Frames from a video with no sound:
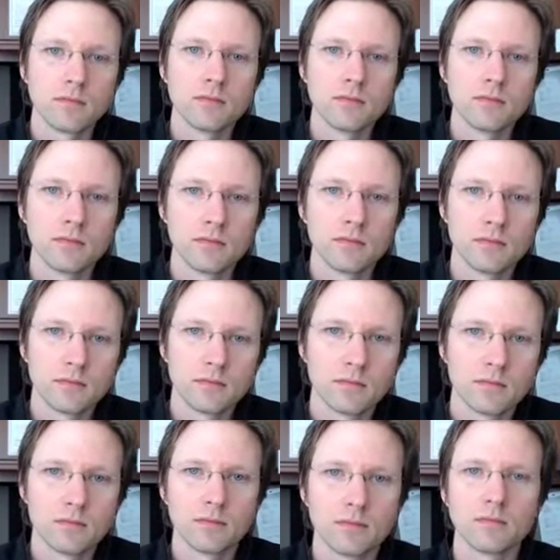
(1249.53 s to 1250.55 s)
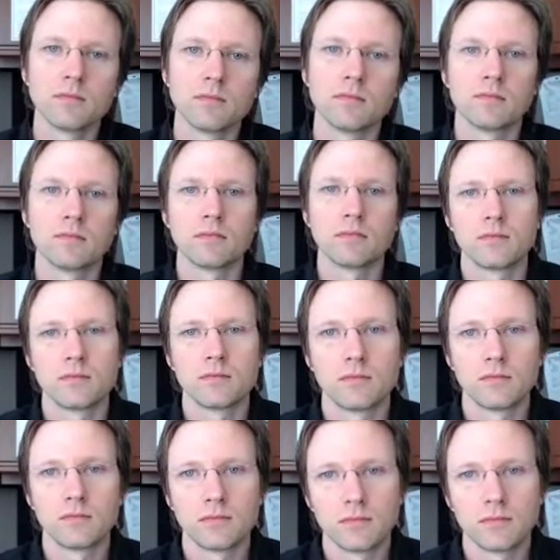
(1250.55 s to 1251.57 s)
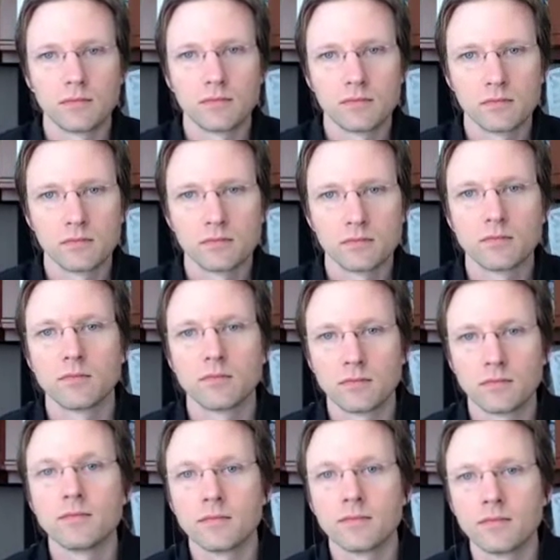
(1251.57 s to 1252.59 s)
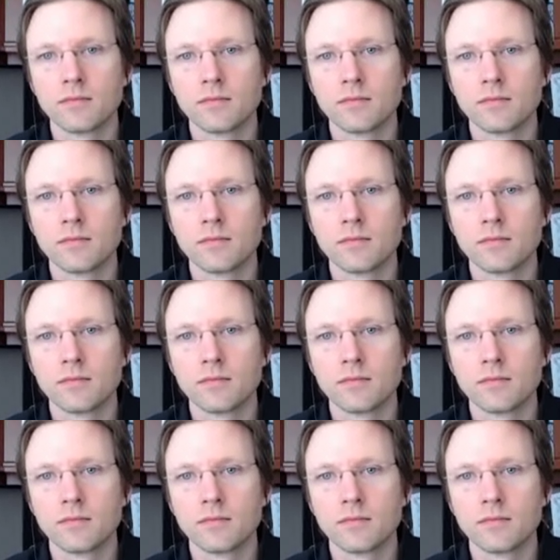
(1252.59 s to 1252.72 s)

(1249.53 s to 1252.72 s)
(silent)